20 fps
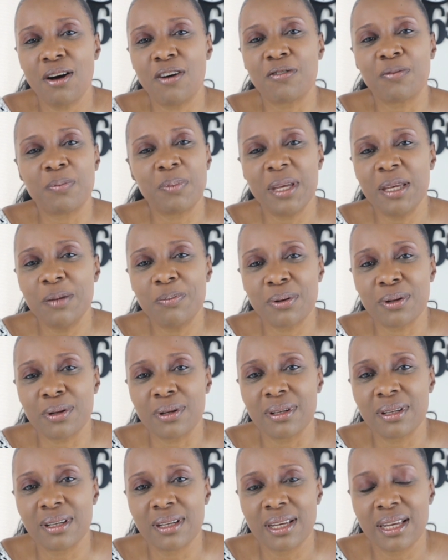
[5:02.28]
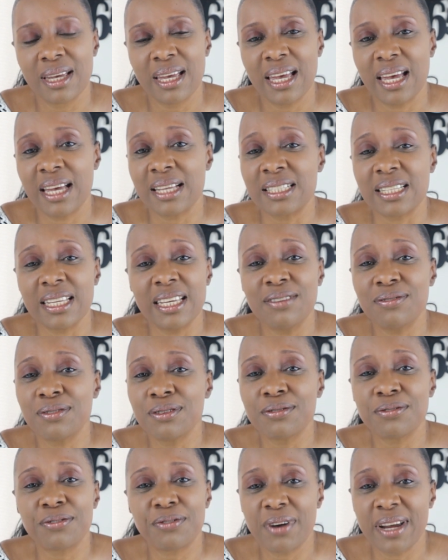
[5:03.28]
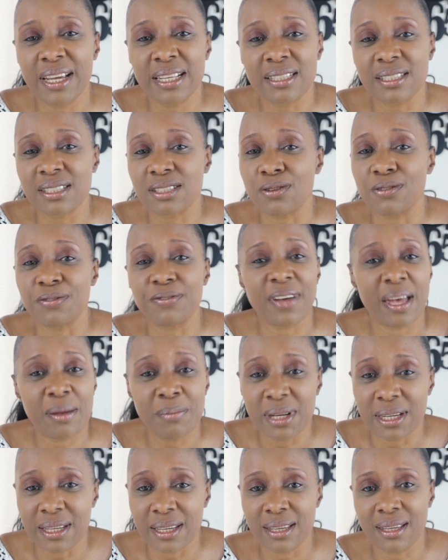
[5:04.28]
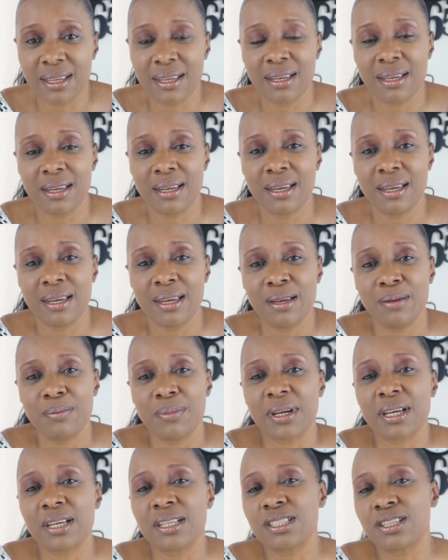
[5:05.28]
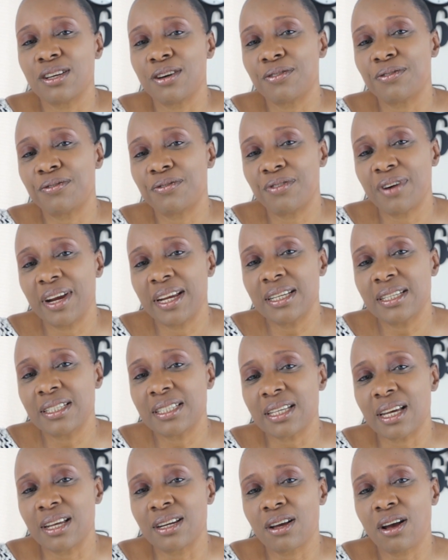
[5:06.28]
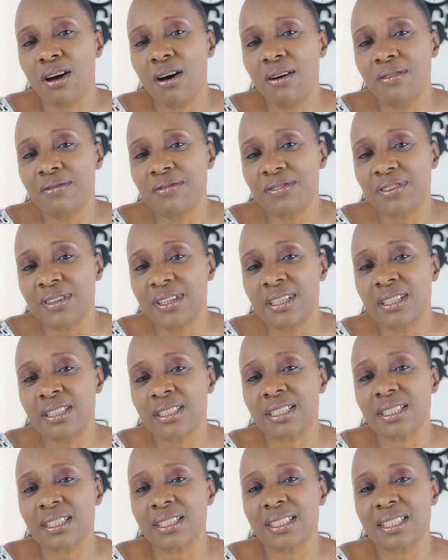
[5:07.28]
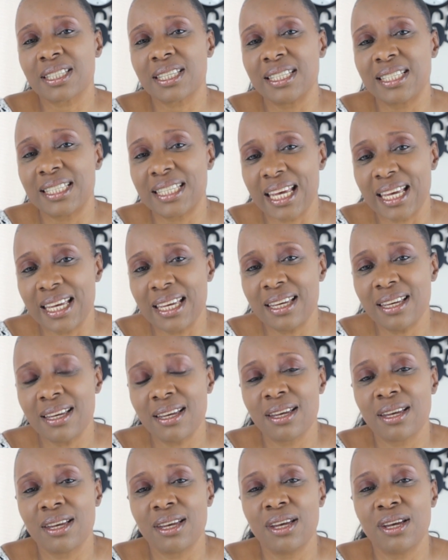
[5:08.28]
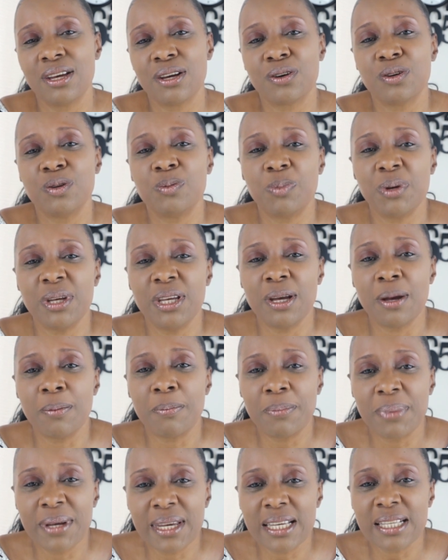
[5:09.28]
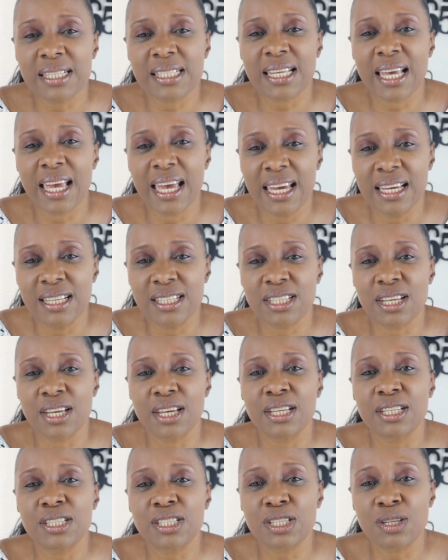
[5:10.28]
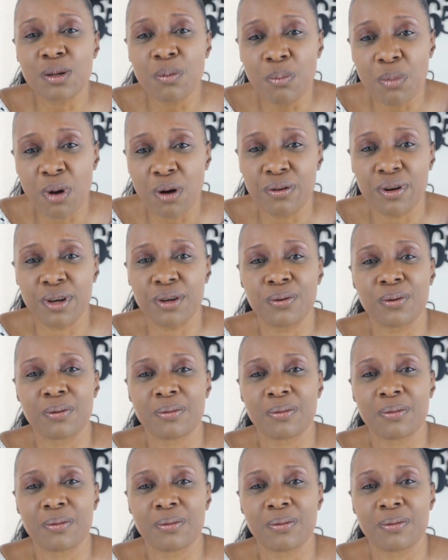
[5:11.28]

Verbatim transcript: of people and even friends or family, because your friend and confidant today could be your biggest hater tomorrow.